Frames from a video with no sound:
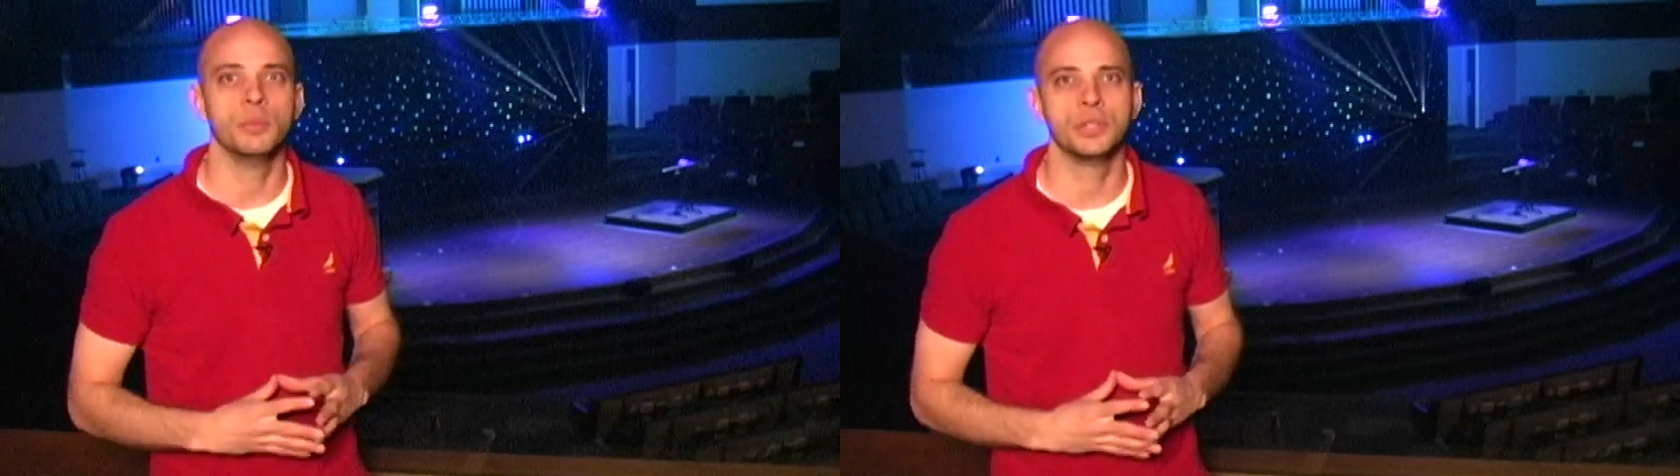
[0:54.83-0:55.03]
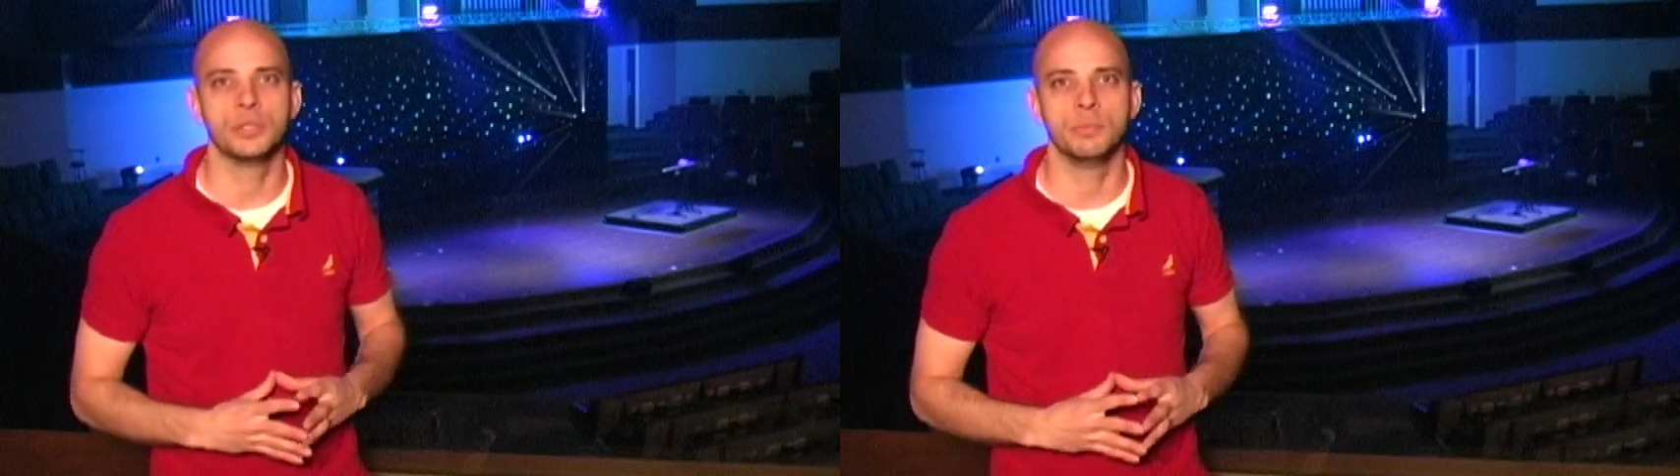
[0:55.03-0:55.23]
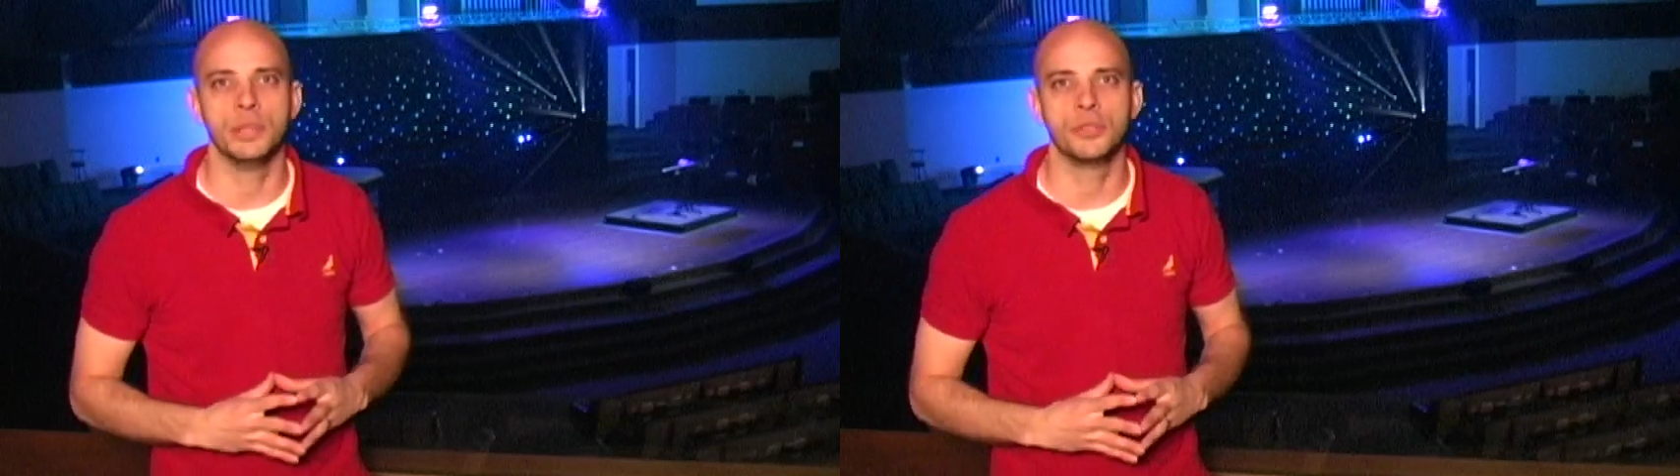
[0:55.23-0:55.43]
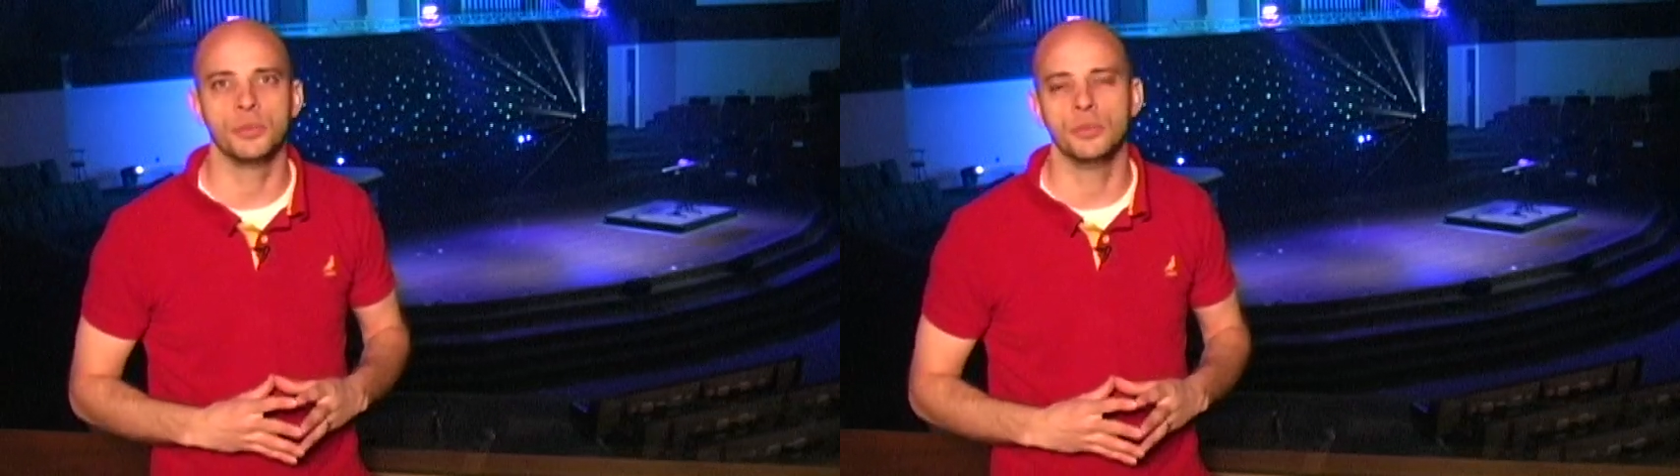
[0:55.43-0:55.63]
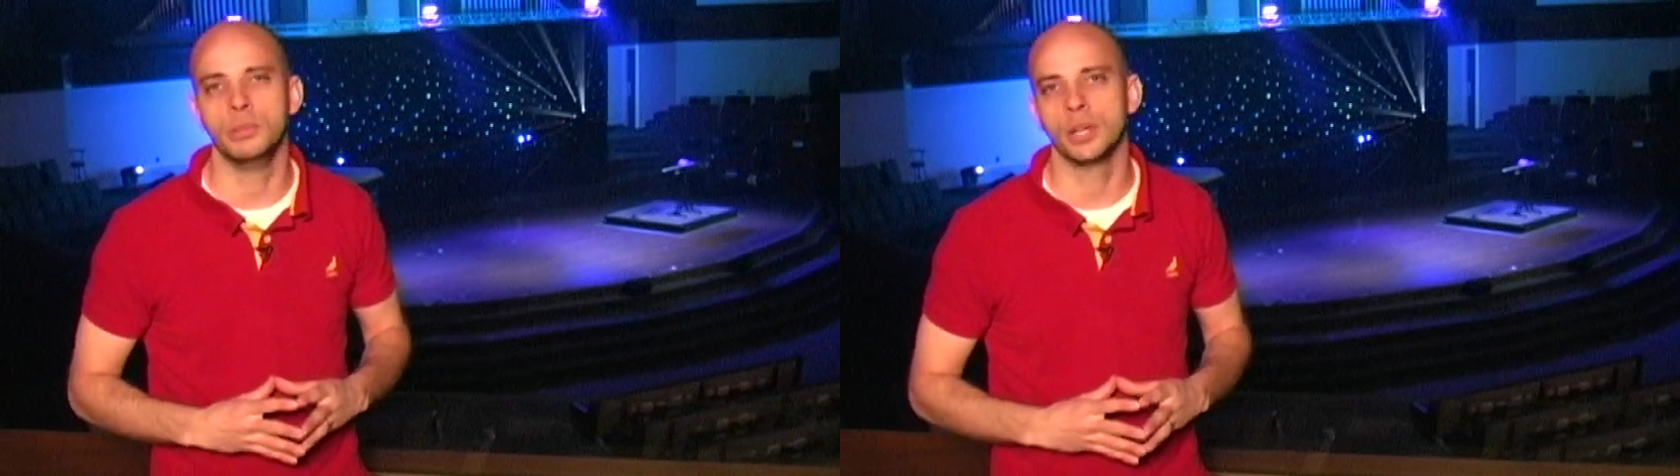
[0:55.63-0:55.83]
which has been
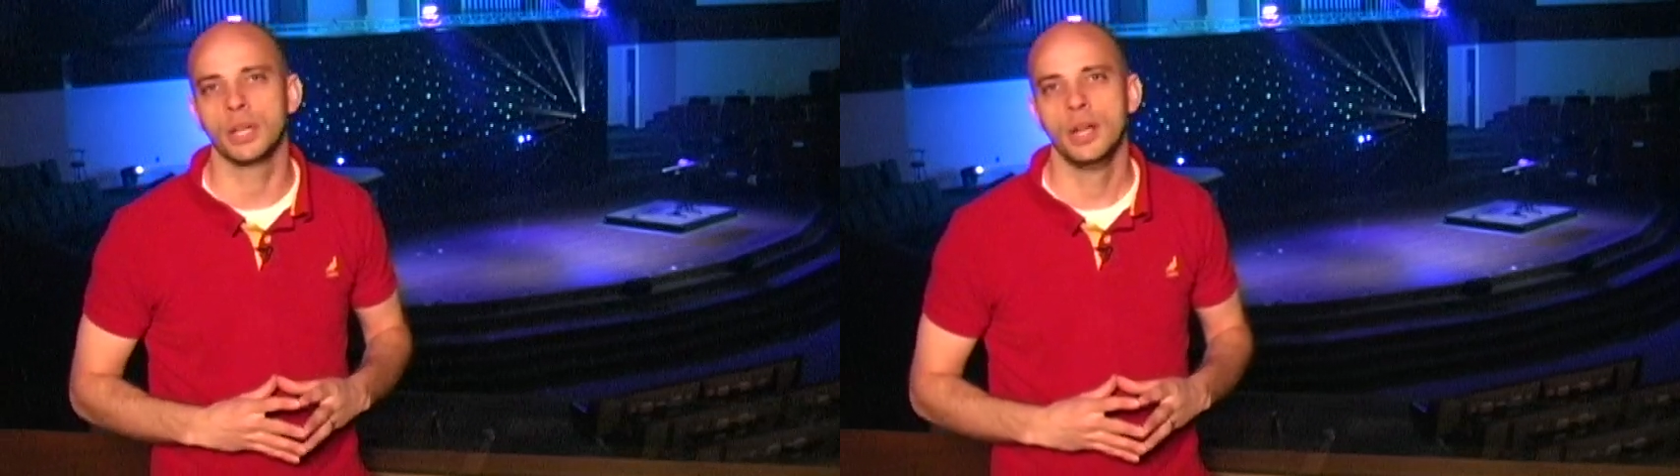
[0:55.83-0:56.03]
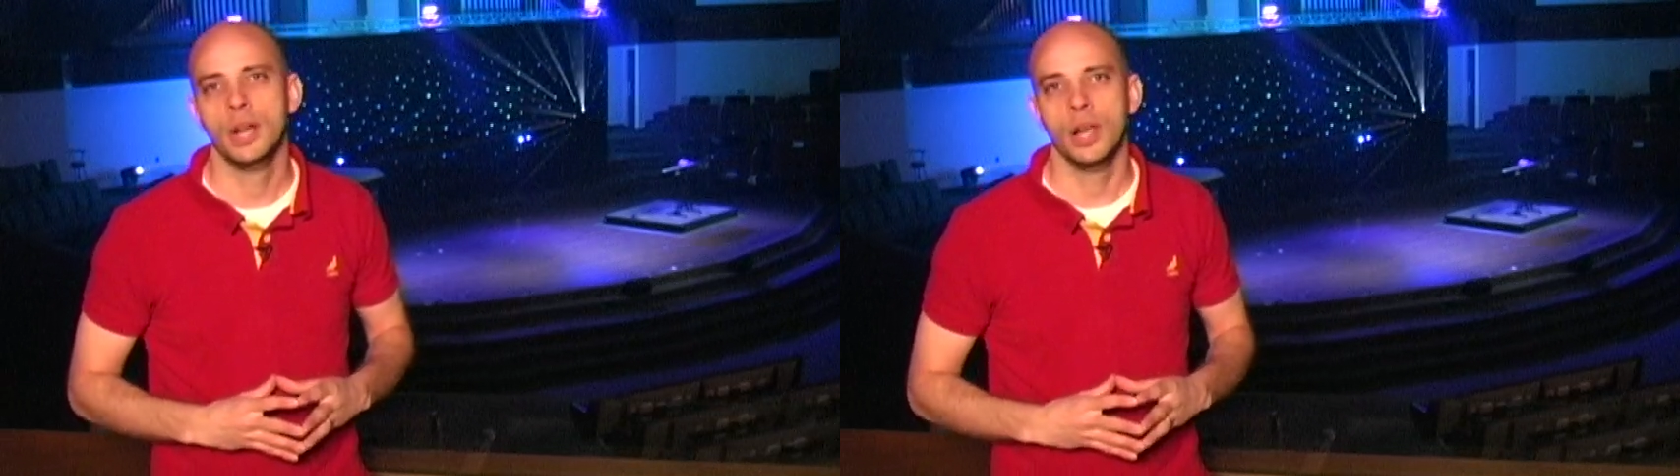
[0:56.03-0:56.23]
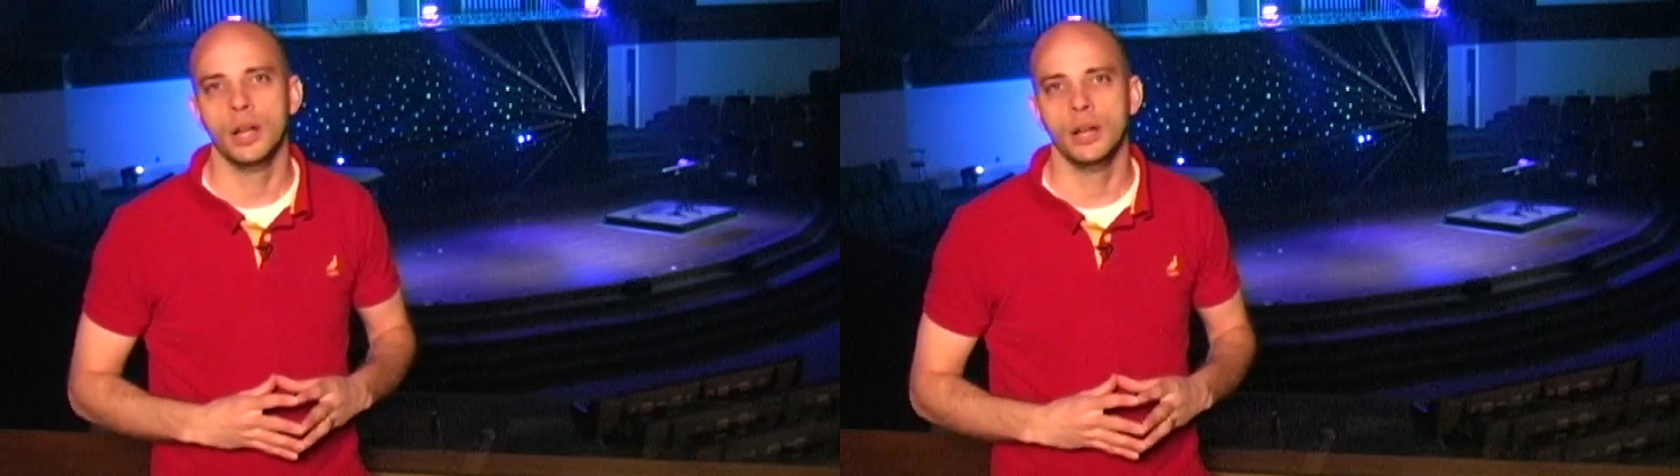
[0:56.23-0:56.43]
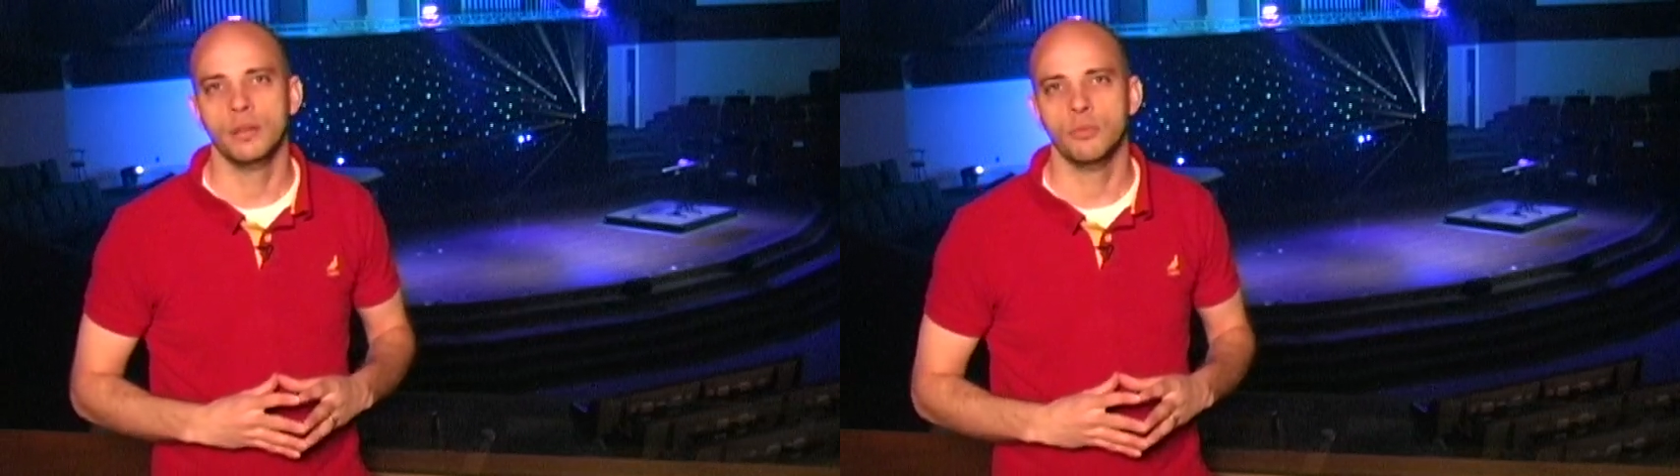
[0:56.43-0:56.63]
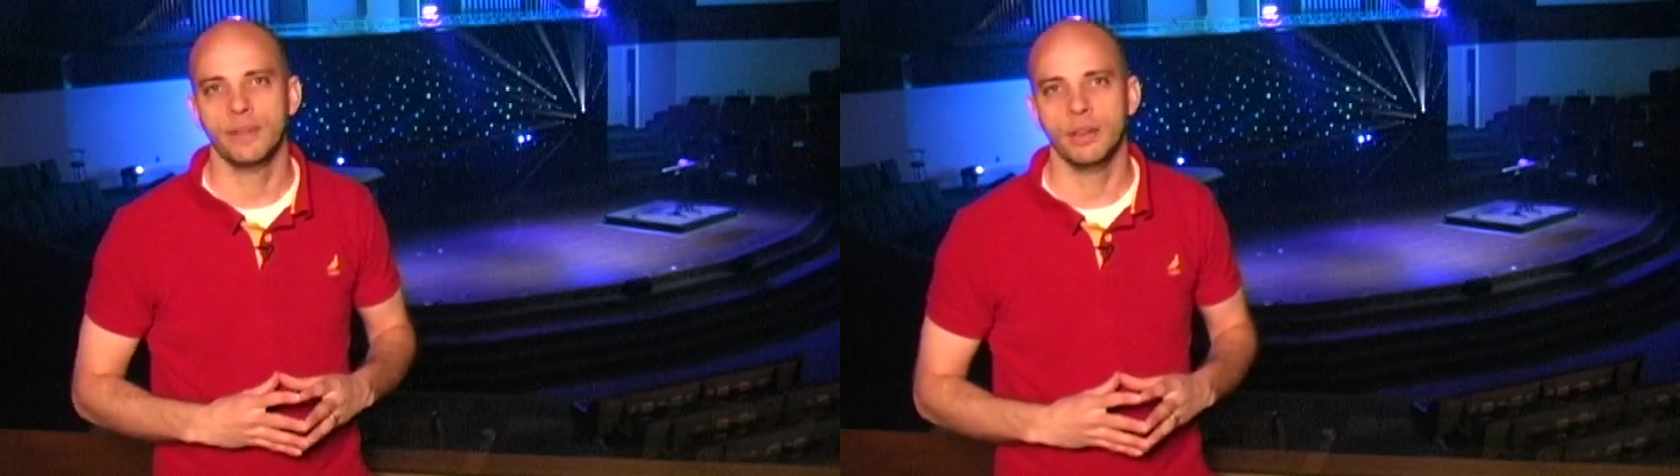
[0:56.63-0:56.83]
through the book
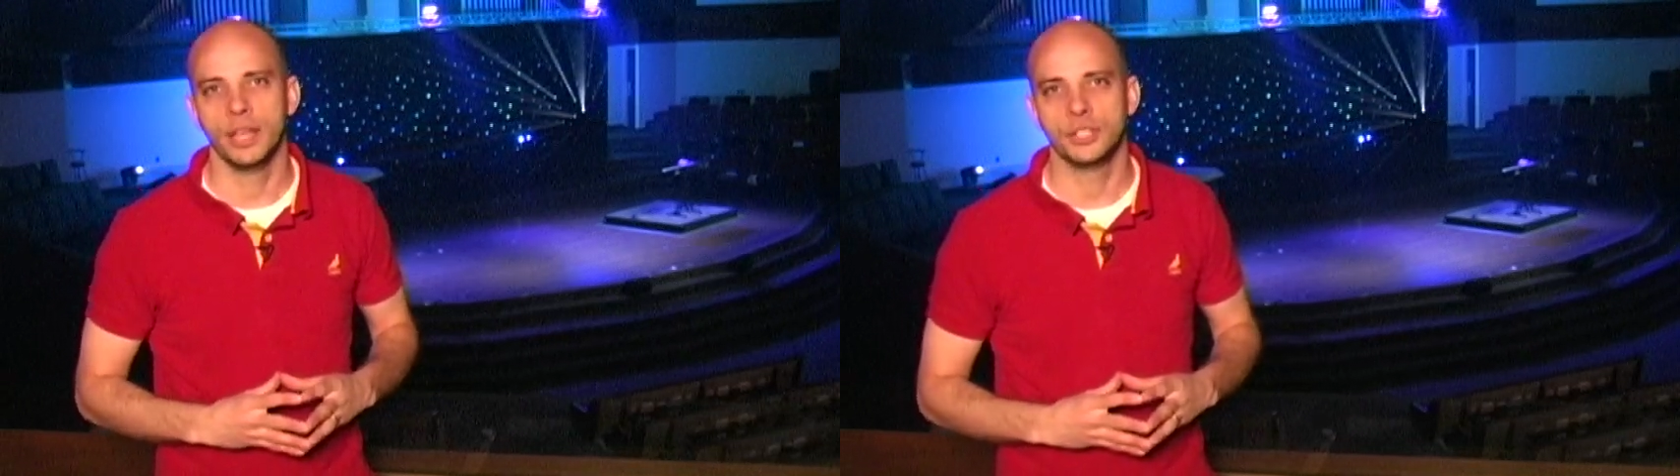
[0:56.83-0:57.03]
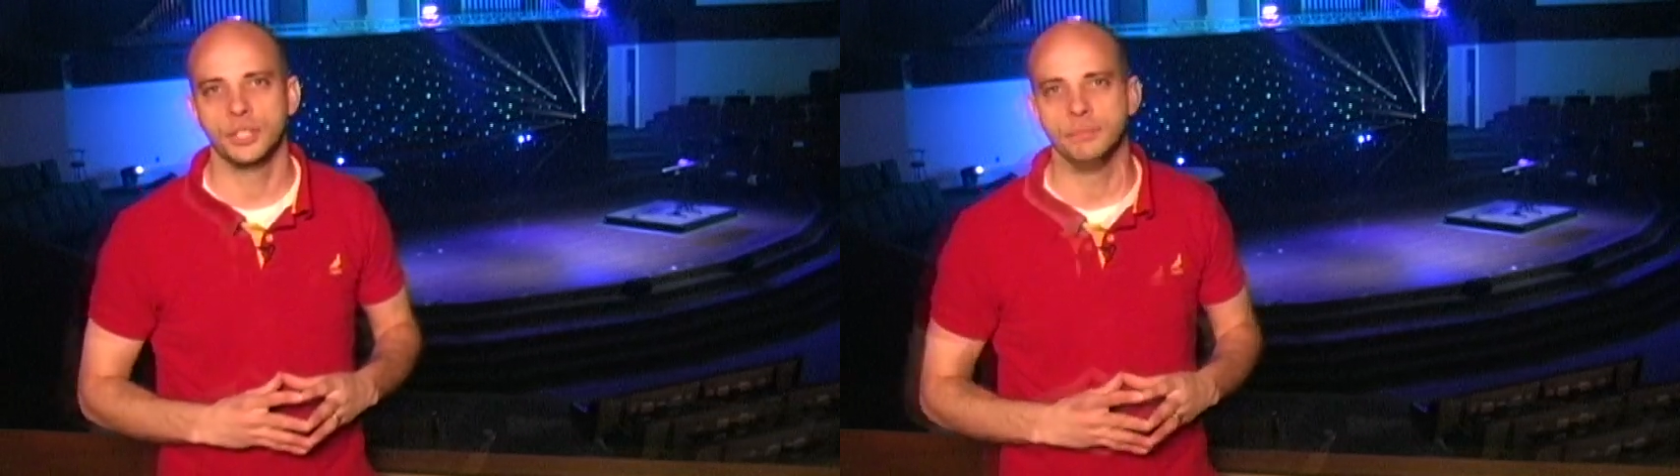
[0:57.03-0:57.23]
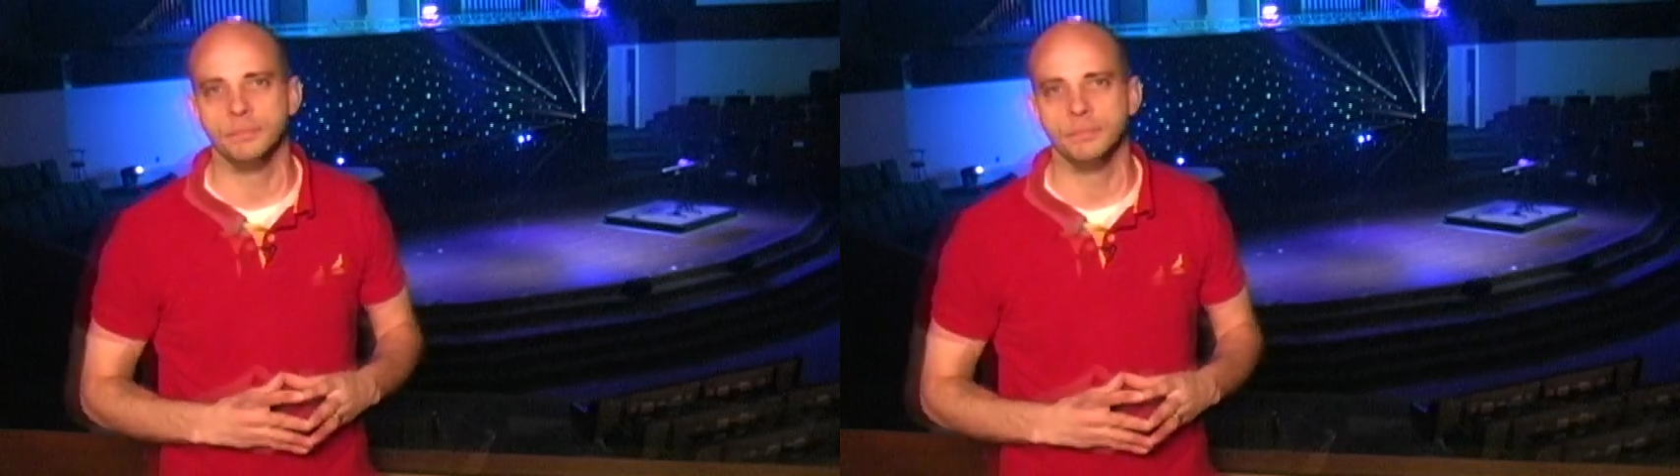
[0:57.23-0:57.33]
of Revelation.